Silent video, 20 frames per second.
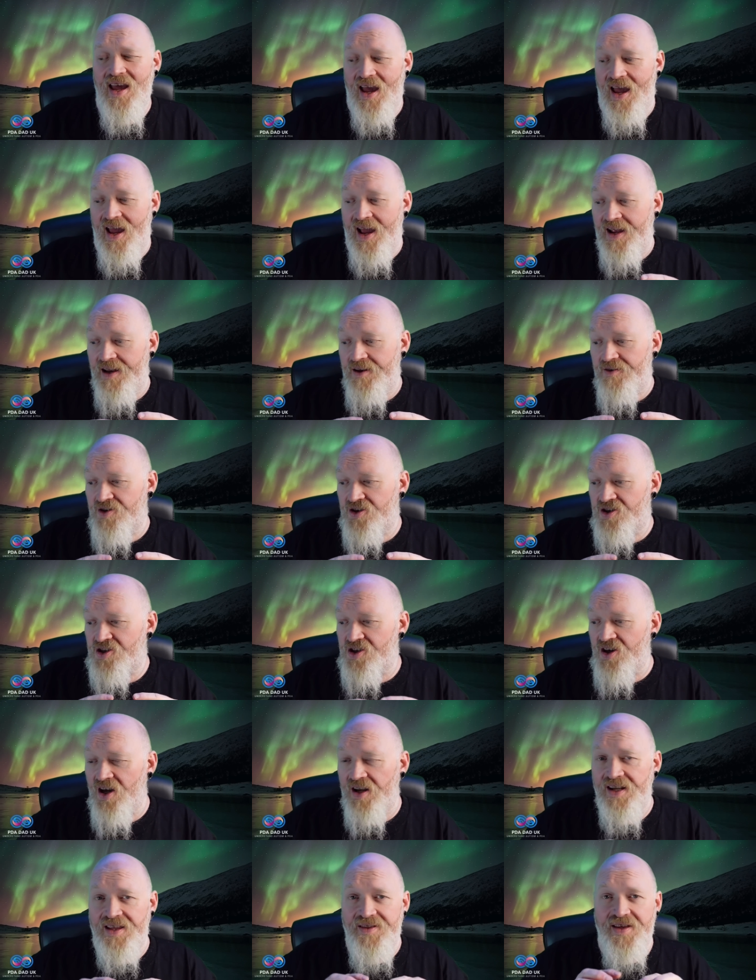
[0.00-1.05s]
And
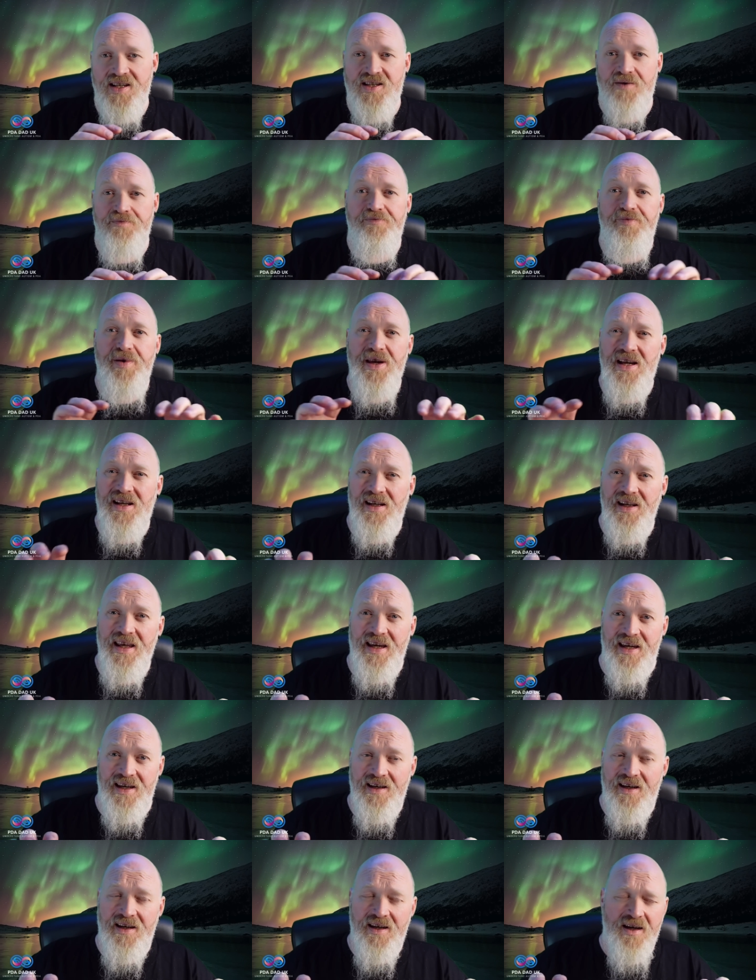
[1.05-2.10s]
certainly there's a big
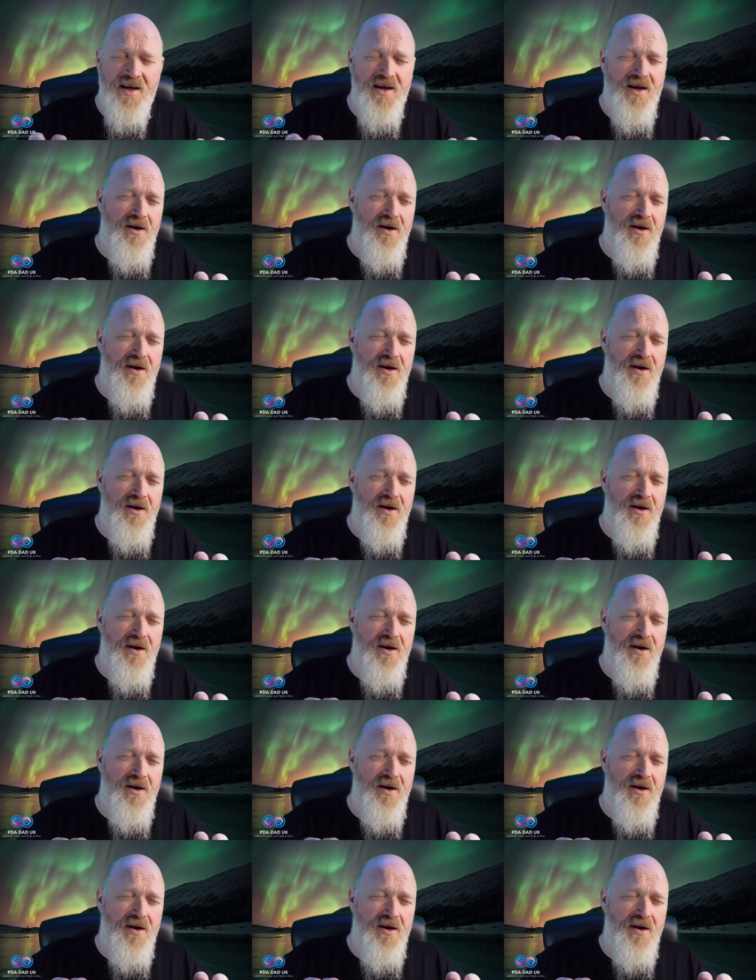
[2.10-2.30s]
link